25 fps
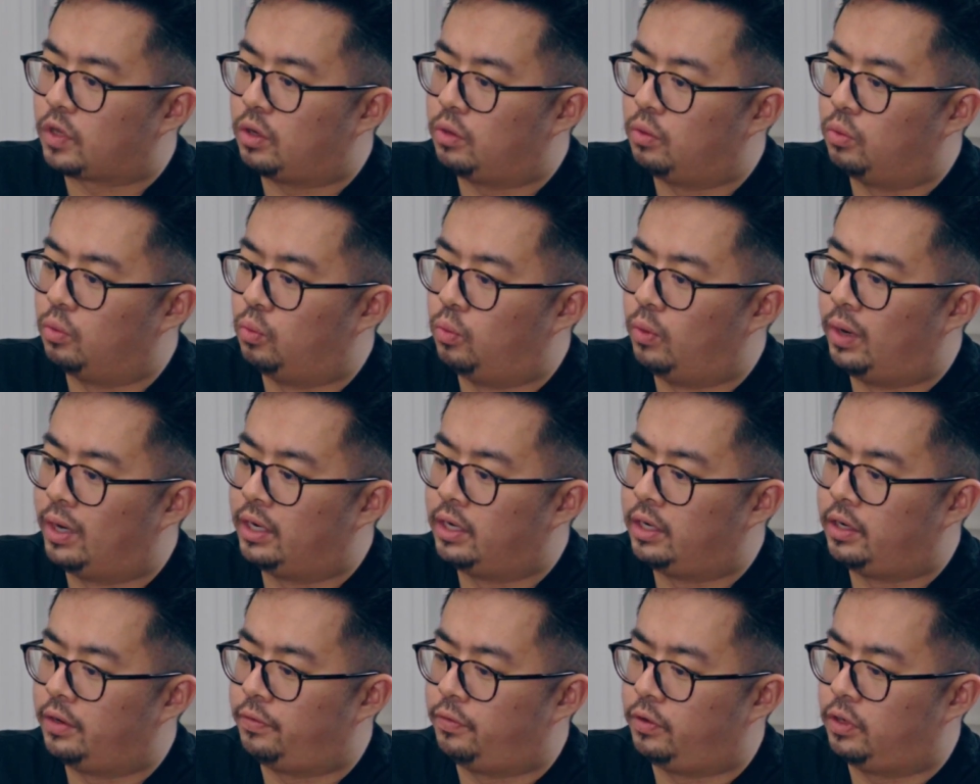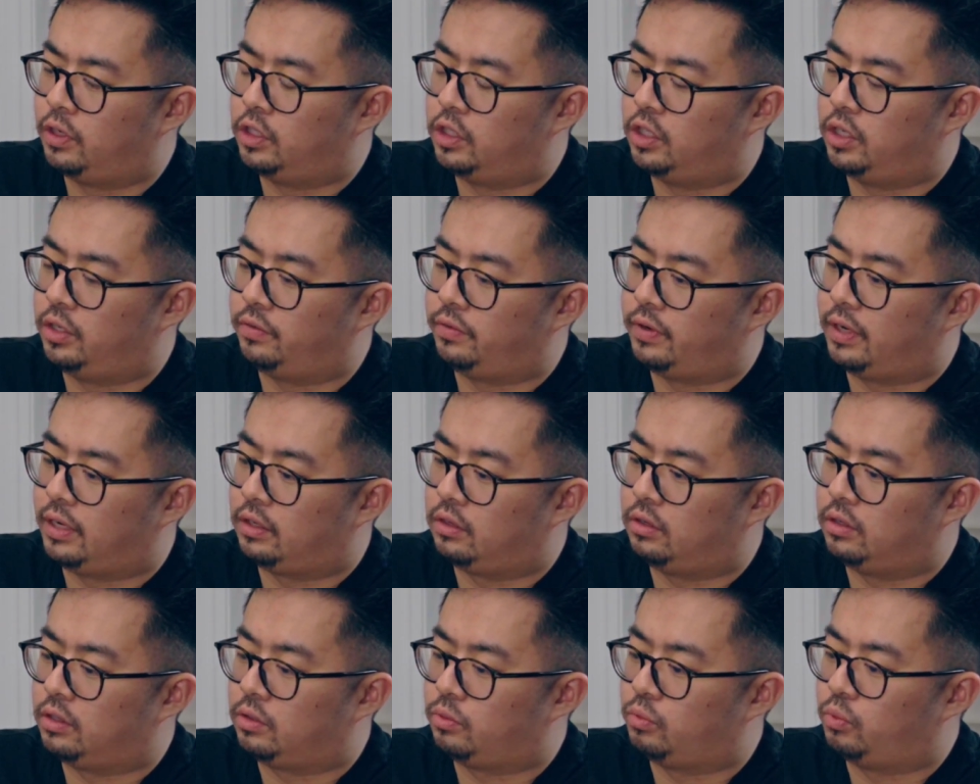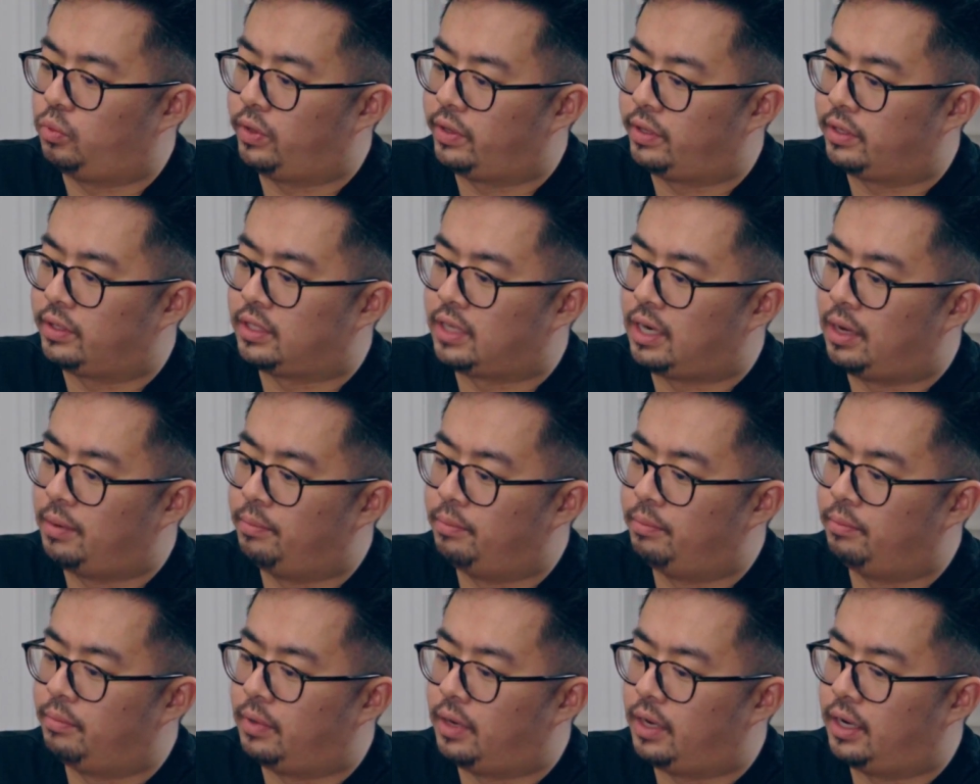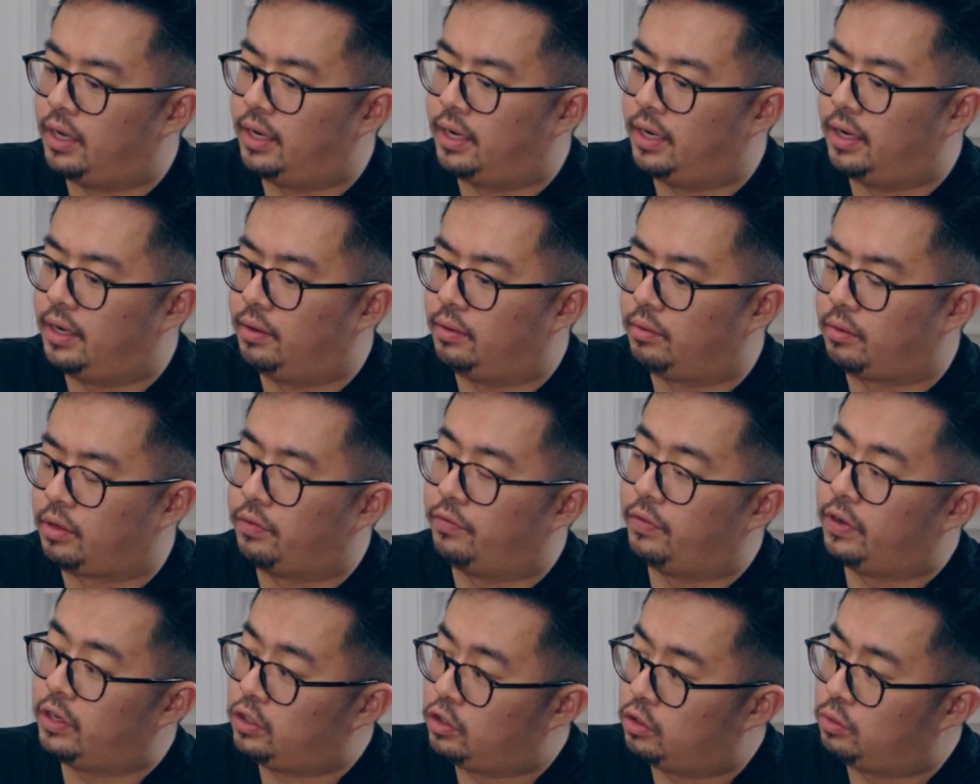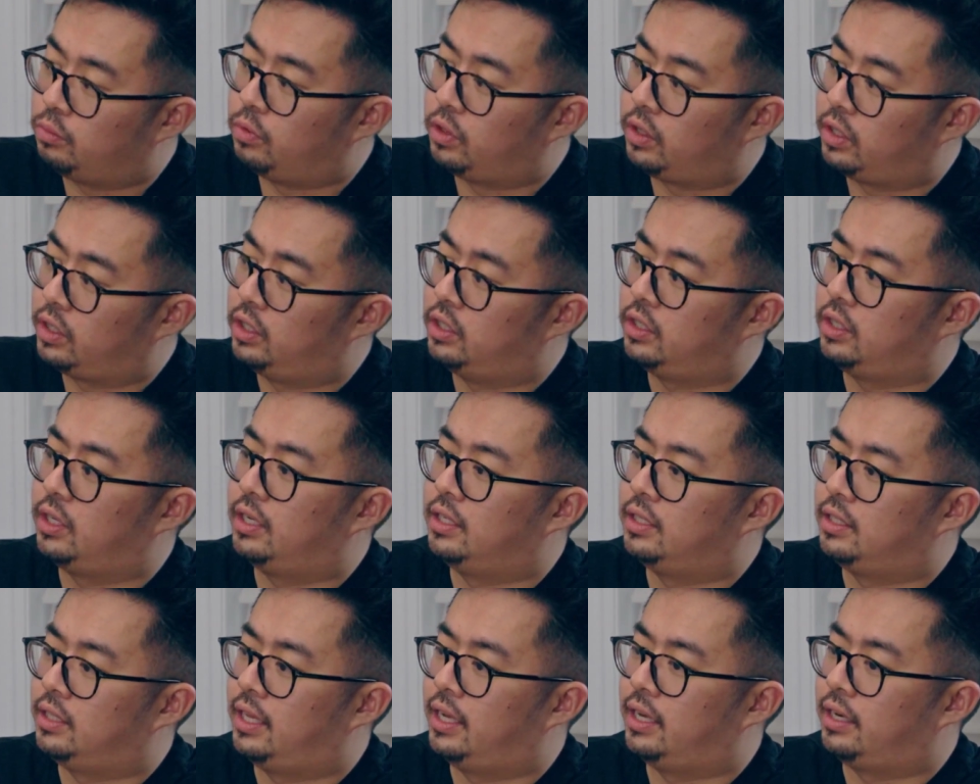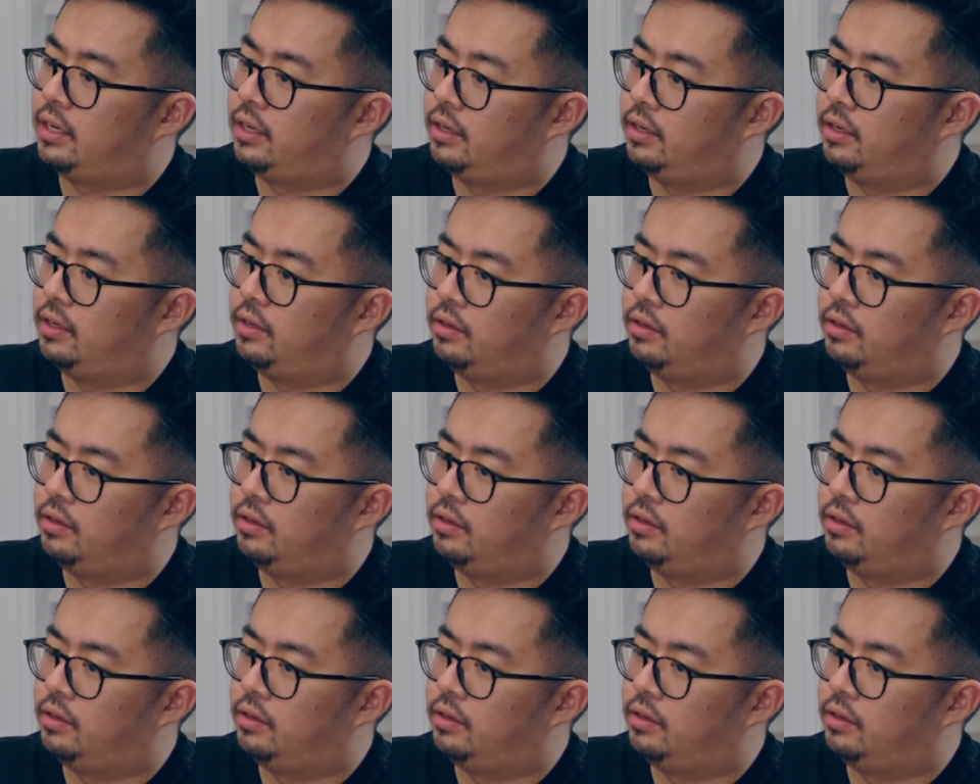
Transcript: One differentiating factor is with some conventional mortgages is that,